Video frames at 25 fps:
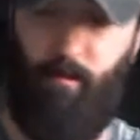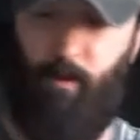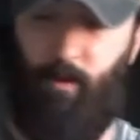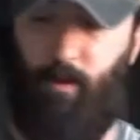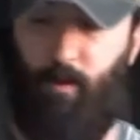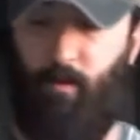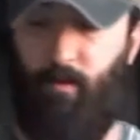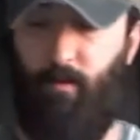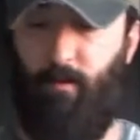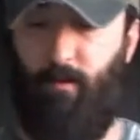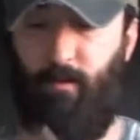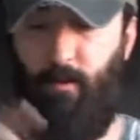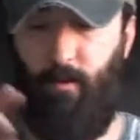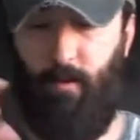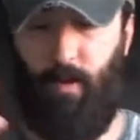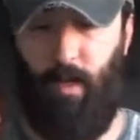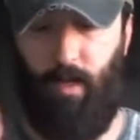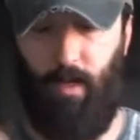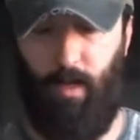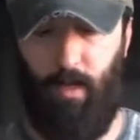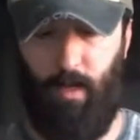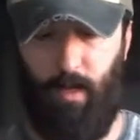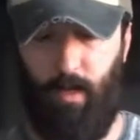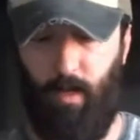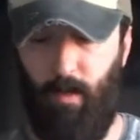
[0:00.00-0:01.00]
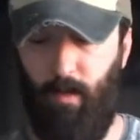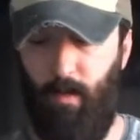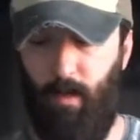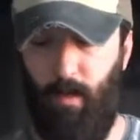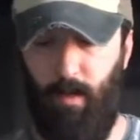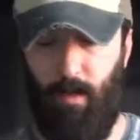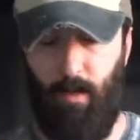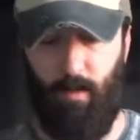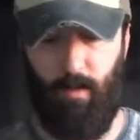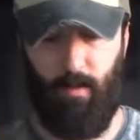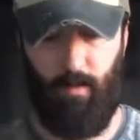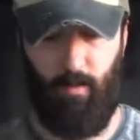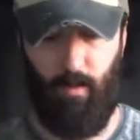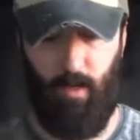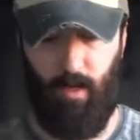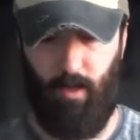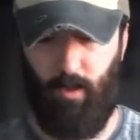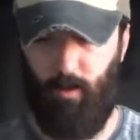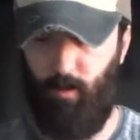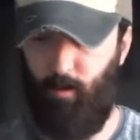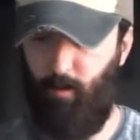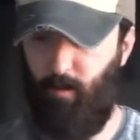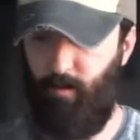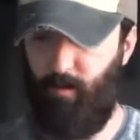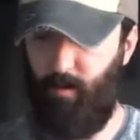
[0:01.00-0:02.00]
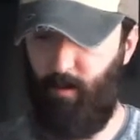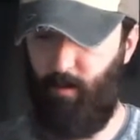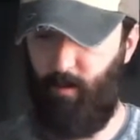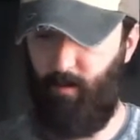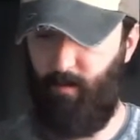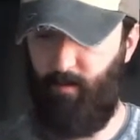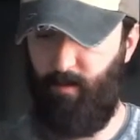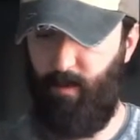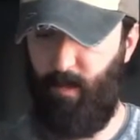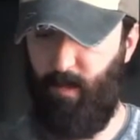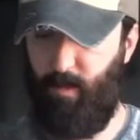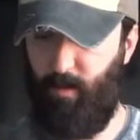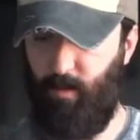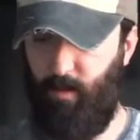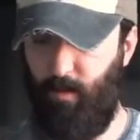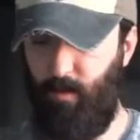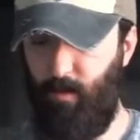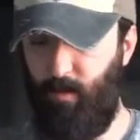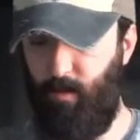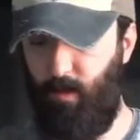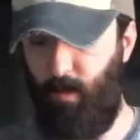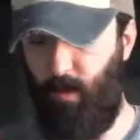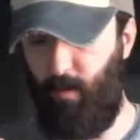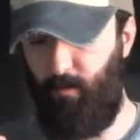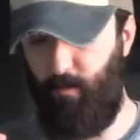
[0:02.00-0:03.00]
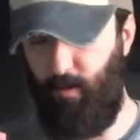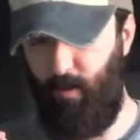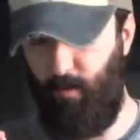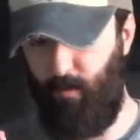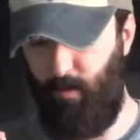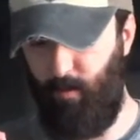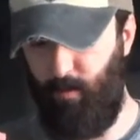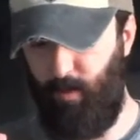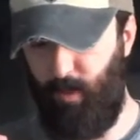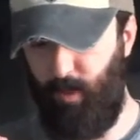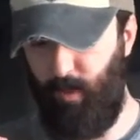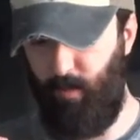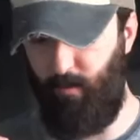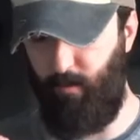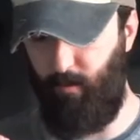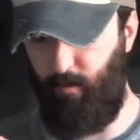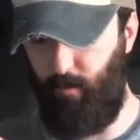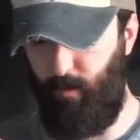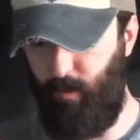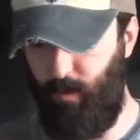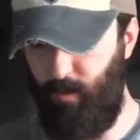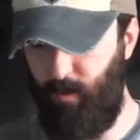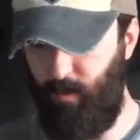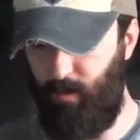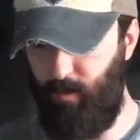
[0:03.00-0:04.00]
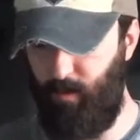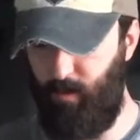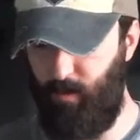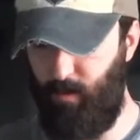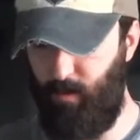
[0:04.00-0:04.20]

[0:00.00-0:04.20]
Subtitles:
gone through that yet. It's quite cool with some of the features. Like, I really want to be careful with this because it's